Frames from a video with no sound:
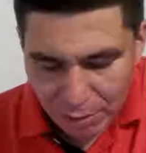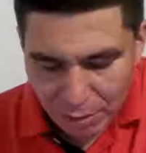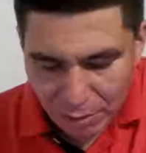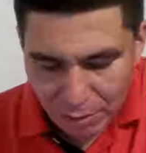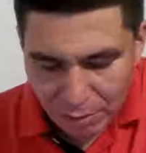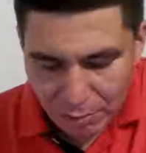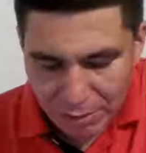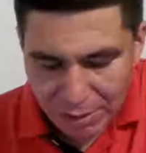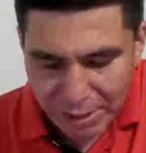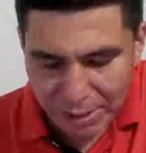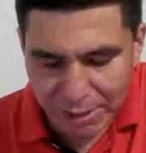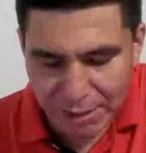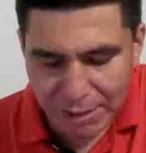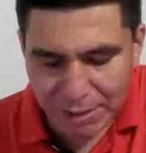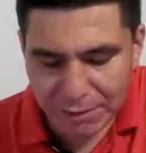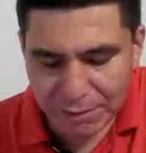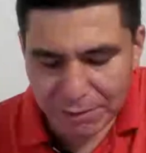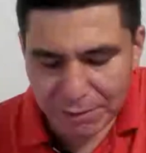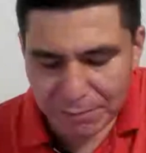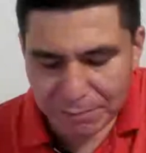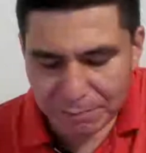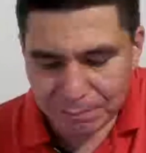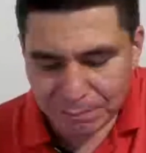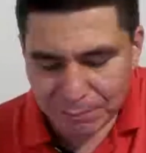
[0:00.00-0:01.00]
okay,
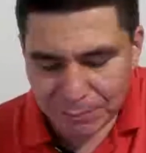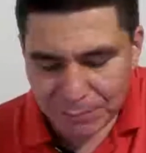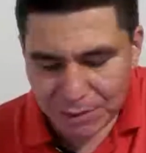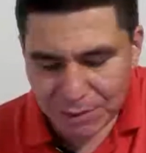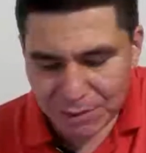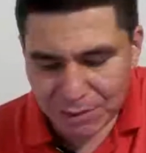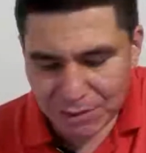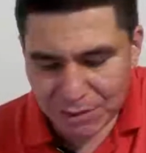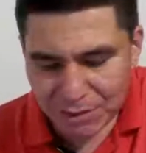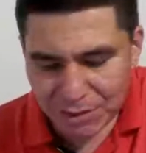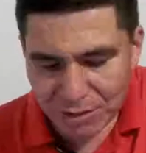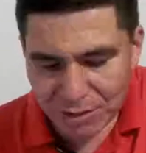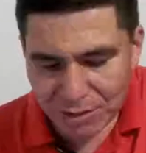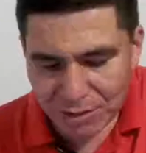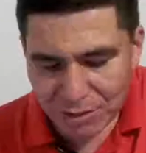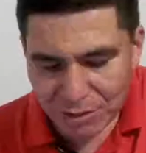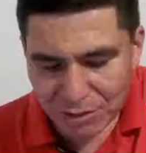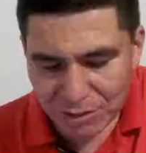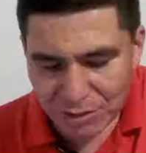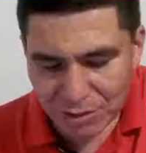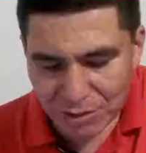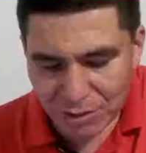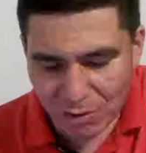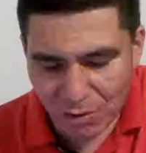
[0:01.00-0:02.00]
this
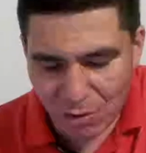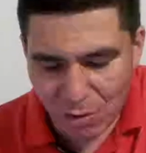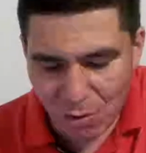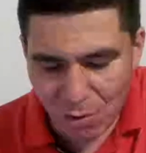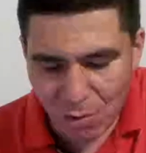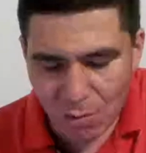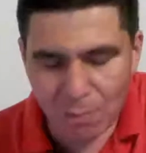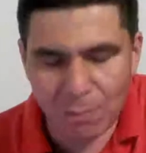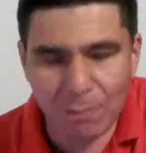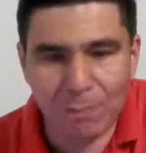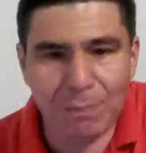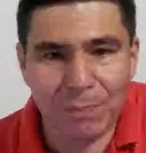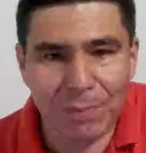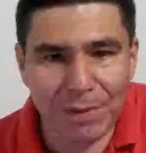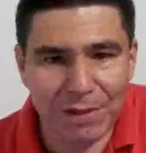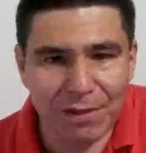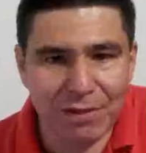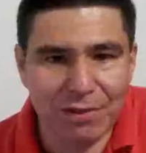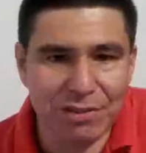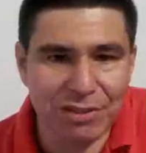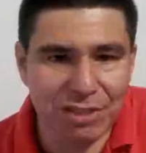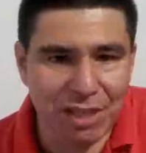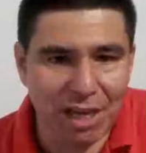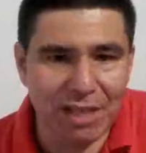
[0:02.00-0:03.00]
is called
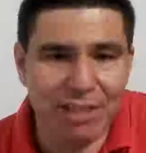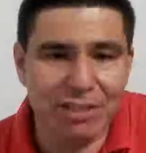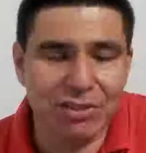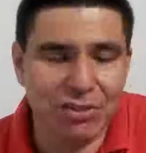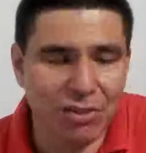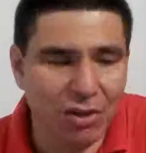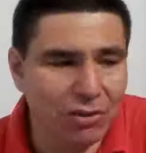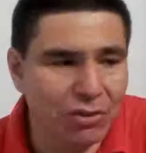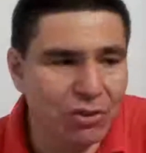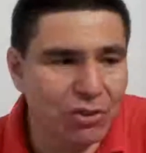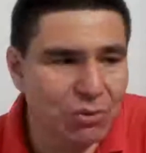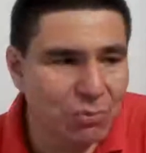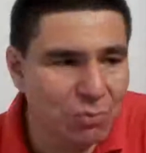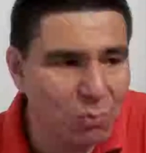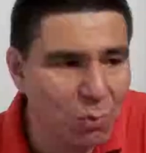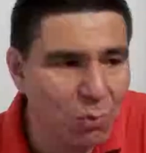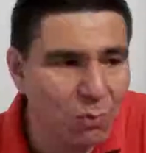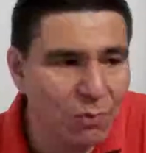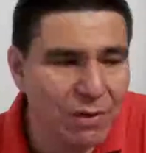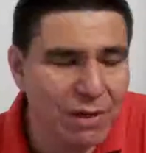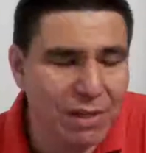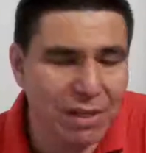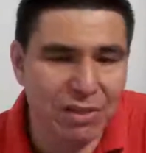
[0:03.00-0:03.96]
Because I Saw This Movie,